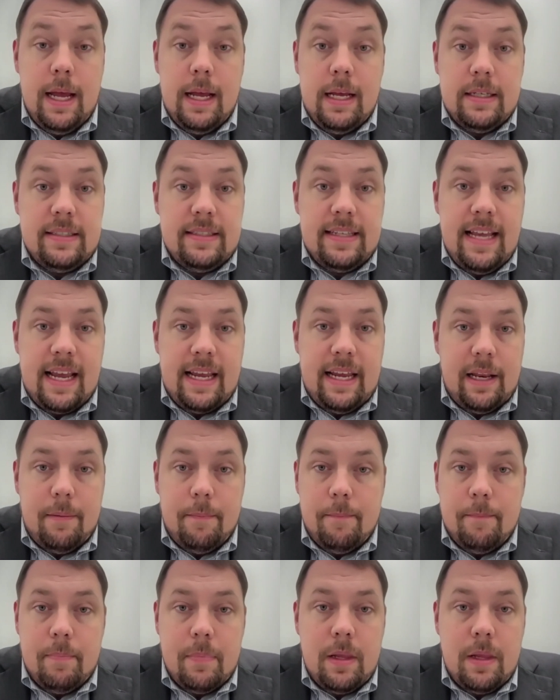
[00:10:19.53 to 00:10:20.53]
Second,
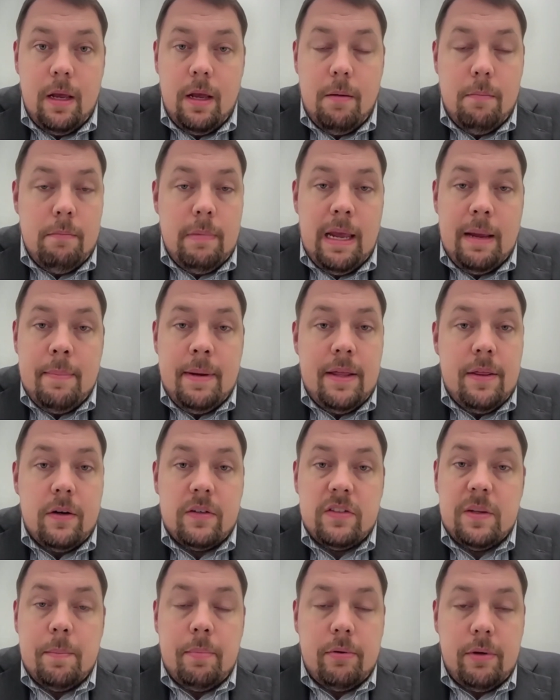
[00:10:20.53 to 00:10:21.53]
maybe
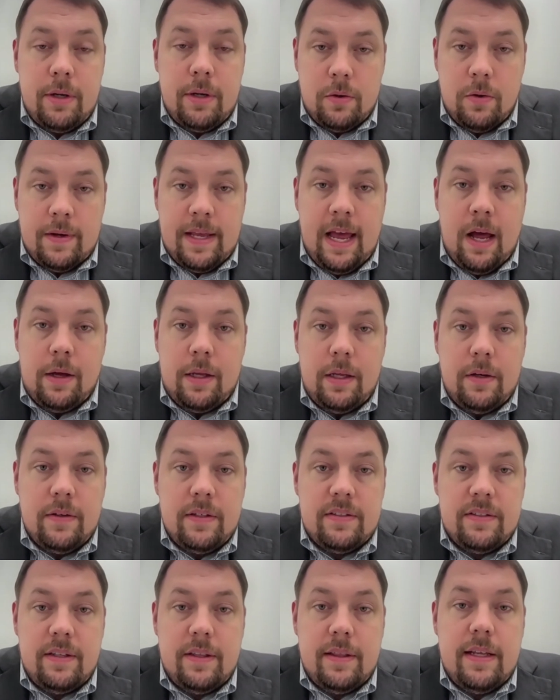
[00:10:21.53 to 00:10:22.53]
there's a political
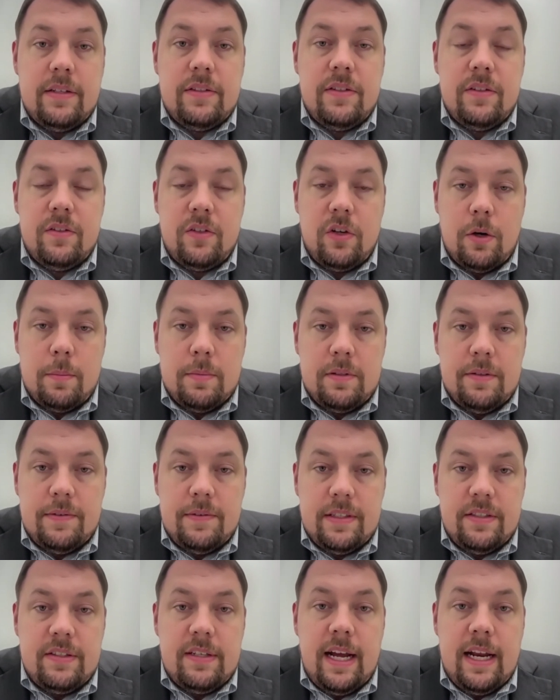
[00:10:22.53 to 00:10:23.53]
calculus in this in terms of
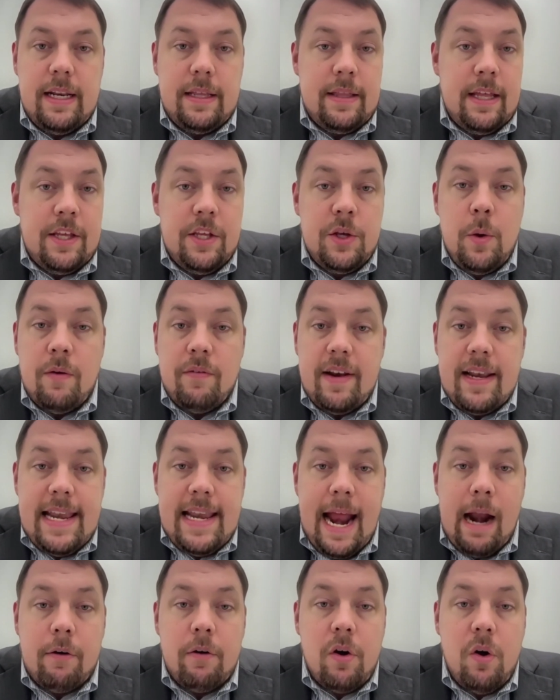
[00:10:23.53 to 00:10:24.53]
deciding that you have a
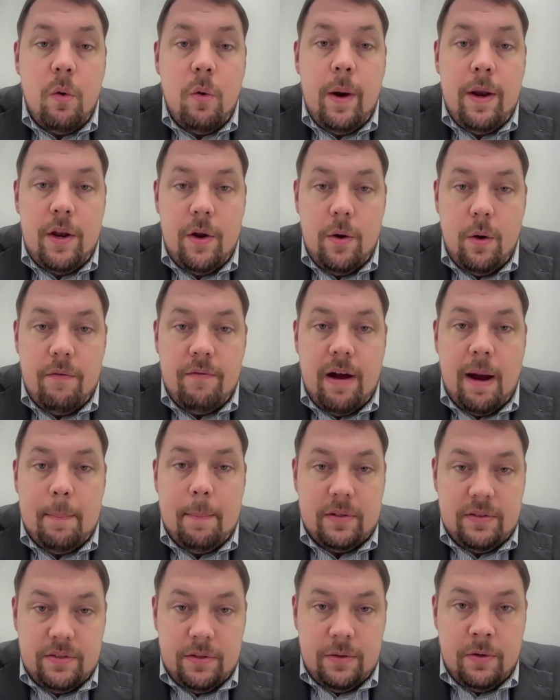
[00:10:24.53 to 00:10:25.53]
narrow window of
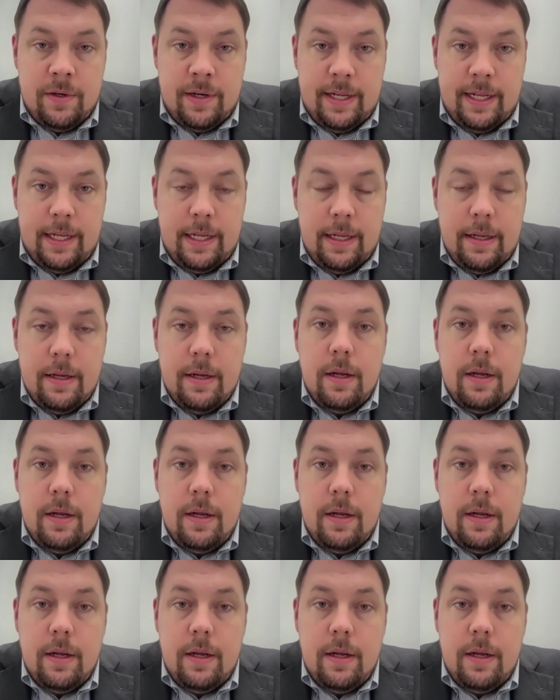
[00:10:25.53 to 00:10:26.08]
opportunity